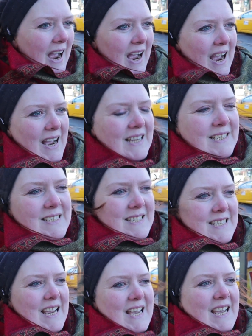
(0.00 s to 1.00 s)
and
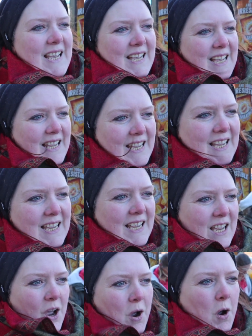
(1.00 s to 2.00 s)

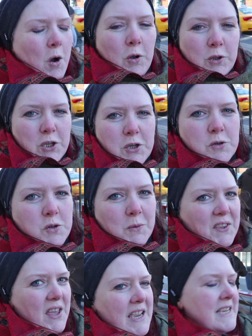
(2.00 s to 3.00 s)
all the usual
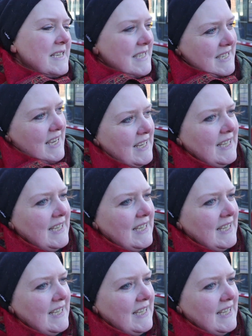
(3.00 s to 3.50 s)
things.